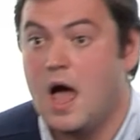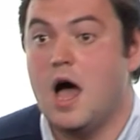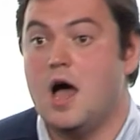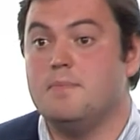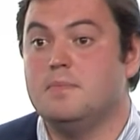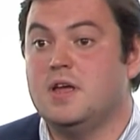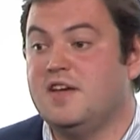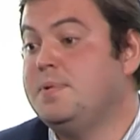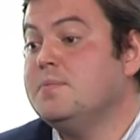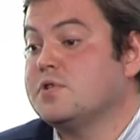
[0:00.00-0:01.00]

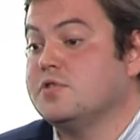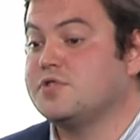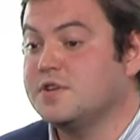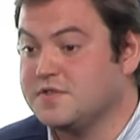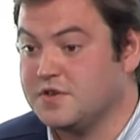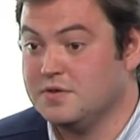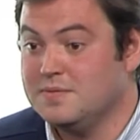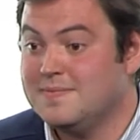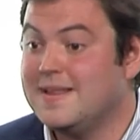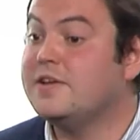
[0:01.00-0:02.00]
If people don't trust you,
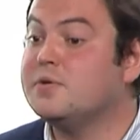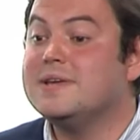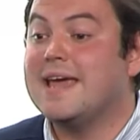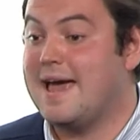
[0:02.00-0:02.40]
they don't